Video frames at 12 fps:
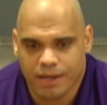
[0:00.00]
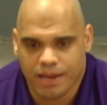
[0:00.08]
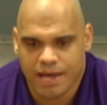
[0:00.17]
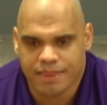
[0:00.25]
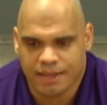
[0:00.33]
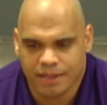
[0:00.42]

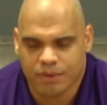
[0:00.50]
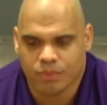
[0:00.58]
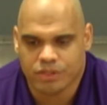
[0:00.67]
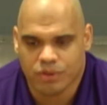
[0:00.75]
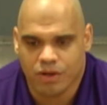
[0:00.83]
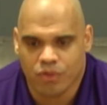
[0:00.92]
I think it
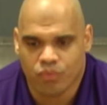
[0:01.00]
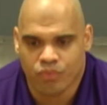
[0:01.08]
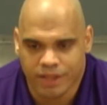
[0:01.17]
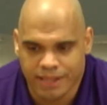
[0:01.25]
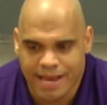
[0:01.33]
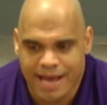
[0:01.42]
was a
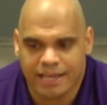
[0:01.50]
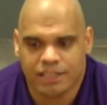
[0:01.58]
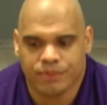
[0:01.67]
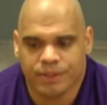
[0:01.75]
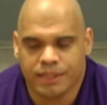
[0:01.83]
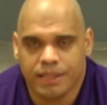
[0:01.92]
really
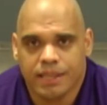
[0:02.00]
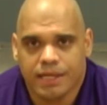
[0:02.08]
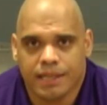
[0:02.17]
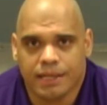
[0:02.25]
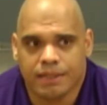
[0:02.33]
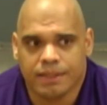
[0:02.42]
accurate
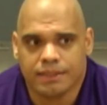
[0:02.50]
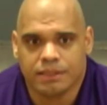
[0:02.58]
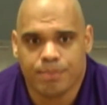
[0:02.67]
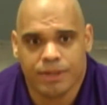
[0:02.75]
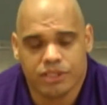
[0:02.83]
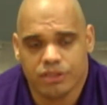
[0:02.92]

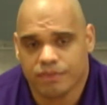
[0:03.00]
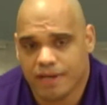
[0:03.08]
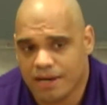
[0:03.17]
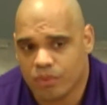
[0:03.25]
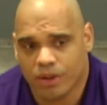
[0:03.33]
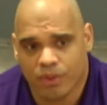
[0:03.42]
depiction of
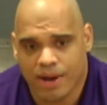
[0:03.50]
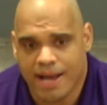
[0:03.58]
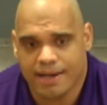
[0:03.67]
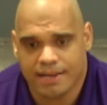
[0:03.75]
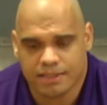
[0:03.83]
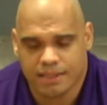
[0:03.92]
kind of where we're
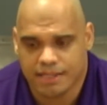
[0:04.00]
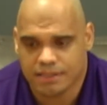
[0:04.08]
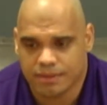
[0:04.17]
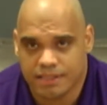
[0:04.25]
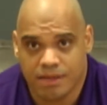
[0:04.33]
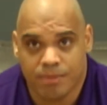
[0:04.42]
at as
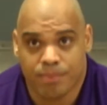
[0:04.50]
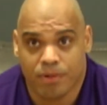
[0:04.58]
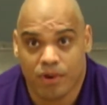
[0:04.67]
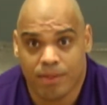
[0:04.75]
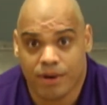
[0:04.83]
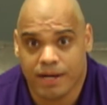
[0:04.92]
a team and a
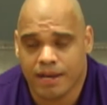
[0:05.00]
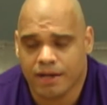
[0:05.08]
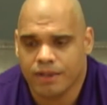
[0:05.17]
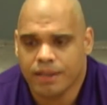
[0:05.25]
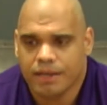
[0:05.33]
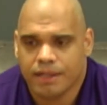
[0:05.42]
program right
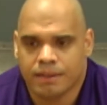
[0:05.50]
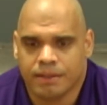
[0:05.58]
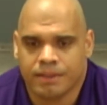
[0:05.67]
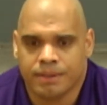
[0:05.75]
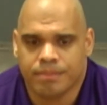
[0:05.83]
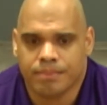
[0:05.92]
now.
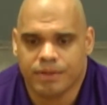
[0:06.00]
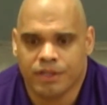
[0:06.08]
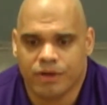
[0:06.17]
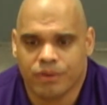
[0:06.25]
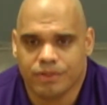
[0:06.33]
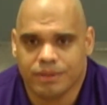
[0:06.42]
You
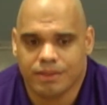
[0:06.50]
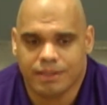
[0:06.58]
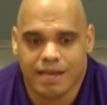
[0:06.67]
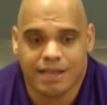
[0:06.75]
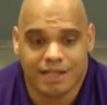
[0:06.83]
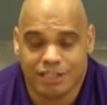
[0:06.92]
know,
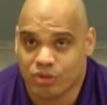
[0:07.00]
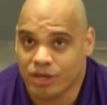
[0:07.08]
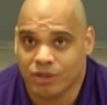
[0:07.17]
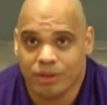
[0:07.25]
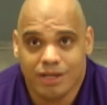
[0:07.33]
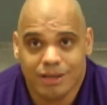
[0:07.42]
yeah,
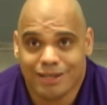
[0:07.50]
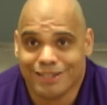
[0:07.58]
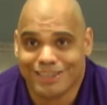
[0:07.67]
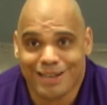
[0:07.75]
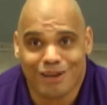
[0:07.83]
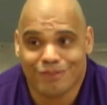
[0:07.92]
Nitrell
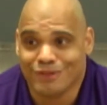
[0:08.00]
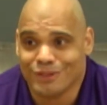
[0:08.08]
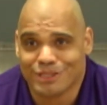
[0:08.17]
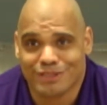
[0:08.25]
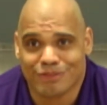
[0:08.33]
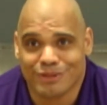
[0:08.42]
got our
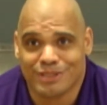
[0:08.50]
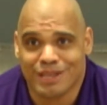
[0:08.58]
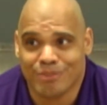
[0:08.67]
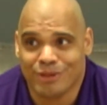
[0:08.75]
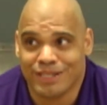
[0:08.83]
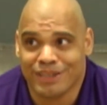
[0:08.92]
first
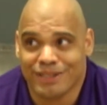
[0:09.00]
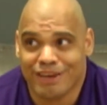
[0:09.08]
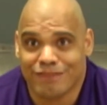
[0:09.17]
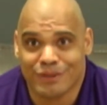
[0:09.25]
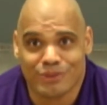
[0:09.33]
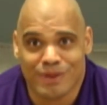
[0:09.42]
W there,
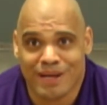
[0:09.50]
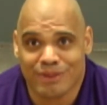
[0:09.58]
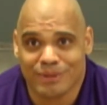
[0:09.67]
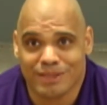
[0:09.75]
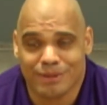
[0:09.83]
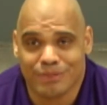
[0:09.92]
that first round
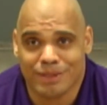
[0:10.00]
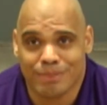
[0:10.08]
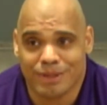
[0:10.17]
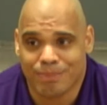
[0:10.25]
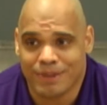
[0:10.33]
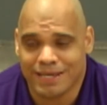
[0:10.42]
with a
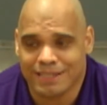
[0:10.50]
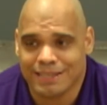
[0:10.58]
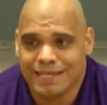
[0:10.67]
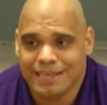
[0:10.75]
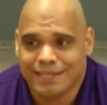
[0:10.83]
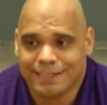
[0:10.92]
pin,
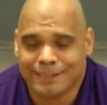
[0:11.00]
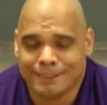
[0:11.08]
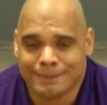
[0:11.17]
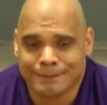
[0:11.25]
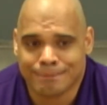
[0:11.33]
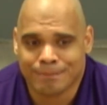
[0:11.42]

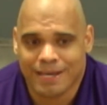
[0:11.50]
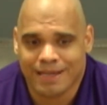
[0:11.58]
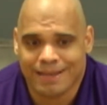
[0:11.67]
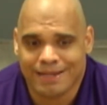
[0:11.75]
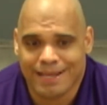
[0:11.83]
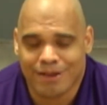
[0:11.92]

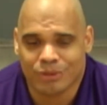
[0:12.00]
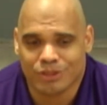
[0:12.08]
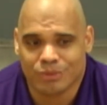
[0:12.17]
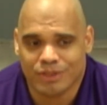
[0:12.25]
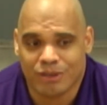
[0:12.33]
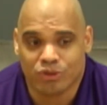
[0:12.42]
and that
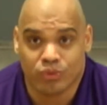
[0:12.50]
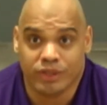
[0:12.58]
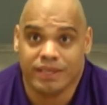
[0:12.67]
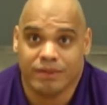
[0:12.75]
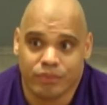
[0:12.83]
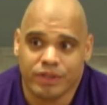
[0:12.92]
was
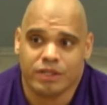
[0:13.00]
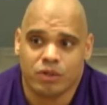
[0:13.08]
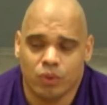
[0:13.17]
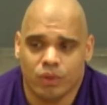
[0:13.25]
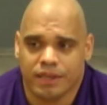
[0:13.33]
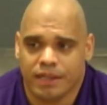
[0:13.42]
really
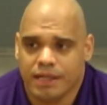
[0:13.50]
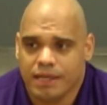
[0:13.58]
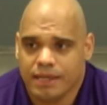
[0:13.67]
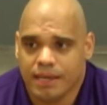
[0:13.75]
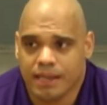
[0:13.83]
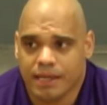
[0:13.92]
cool. And
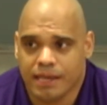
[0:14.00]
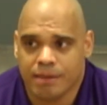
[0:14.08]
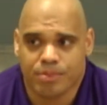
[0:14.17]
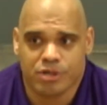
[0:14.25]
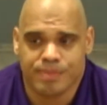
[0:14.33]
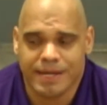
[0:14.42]

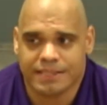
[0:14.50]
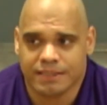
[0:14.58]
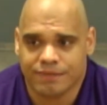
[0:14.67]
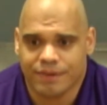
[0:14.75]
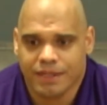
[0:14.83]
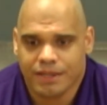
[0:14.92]
in
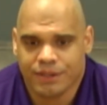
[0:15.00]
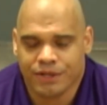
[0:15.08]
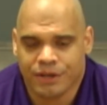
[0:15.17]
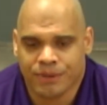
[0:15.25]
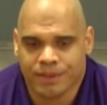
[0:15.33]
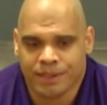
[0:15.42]
perspective, you
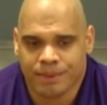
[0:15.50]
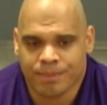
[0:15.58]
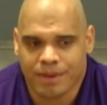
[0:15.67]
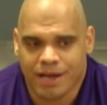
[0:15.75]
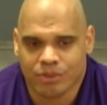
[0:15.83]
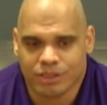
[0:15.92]

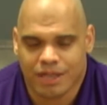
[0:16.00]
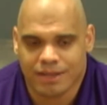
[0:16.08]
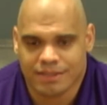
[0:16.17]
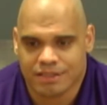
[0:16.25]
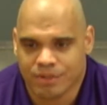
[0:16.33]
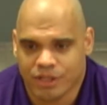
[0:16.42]
know, I was
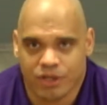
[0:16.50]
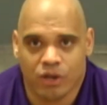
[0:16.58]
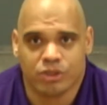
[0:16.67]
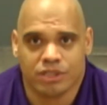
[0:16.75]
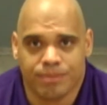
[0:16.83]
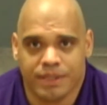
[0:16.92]
talking to some other
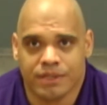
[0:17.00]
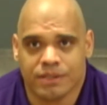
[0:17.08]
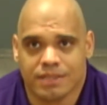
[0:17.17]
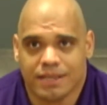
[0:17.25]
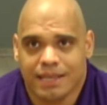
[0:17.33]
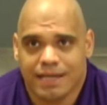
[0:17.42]
coaching
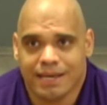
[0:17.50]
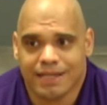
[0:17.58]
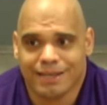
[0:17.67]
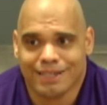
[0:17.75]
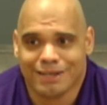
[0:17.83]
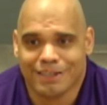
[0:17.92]
peers,
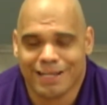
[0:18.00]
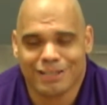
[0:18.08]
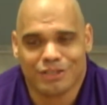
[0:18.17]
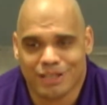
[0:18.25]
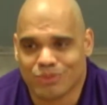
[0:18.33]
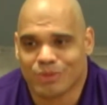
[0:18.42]
and
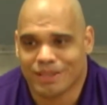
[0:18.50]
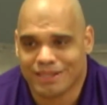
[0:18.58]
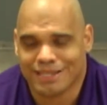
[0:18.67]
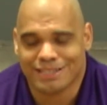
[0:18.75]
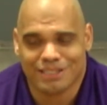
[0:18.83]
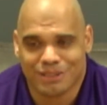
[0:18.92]
that's one of the
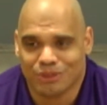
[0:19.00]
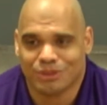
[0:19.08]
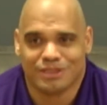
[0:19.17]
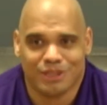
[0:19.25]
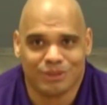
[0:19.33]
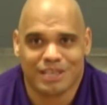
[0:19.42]
things that
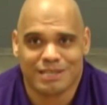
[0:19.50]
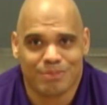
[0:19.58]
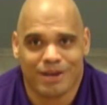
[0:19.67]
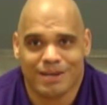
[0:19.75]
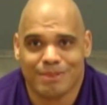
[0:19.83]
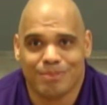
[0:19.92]
those guys
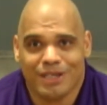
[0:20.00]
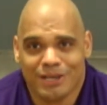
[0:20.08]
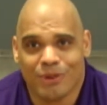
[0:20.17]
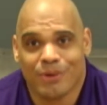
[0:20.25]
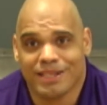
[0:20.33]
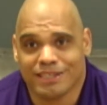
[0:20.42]
brought up
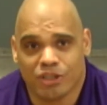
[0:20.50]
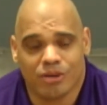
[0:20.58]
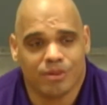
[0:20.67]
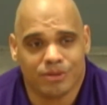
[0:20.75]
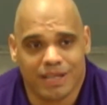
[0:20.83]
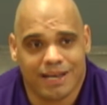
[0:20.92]
going into the
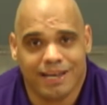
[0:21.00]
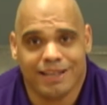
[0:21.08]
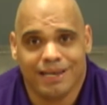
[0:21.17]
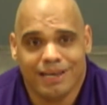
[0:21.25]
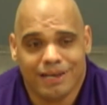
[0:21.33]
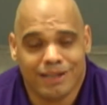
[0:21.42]
tournament. It was like,
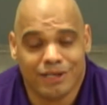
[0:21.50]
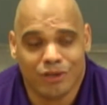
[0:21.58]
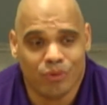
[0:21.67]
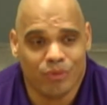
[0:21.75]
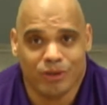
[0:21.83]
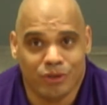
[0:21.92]
hey,
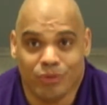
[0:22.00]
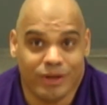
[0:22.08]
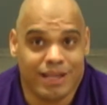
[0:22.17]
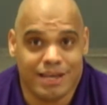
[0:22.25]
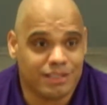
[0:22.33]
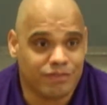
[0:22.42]
you
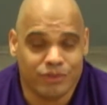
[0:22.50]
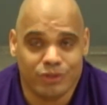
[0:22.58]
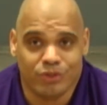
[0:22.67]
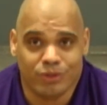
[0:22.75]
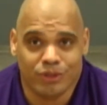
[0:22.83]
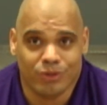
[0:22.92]
realize if
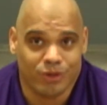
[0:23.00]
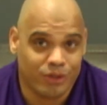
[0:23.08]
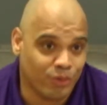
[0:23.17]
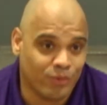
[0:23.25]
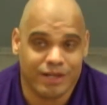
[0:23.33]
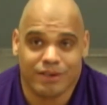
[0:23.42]

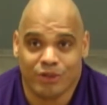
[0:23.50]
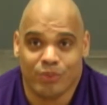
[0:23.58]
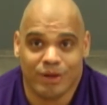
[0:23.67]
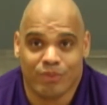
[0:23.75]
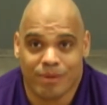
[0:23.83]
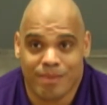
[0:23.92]
you
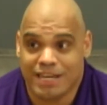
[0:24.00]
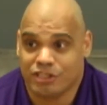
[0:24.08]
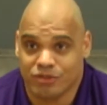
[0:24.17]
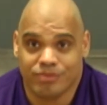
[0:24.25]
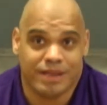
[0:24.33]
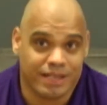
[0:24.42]
win one
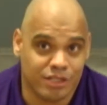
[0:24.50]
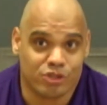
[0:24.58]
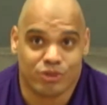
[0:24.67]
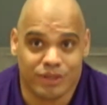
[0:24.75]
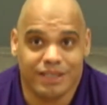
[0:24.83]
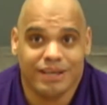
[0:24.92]
match, you've made
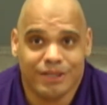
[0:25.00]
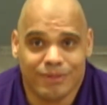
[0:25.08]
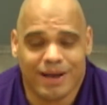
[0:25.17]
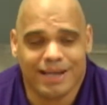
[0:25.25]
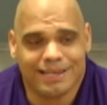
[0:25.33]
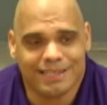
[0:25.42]
history,
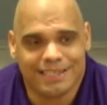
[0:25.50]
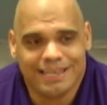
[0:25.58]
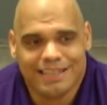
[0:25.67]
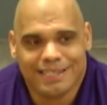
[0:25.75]
right? And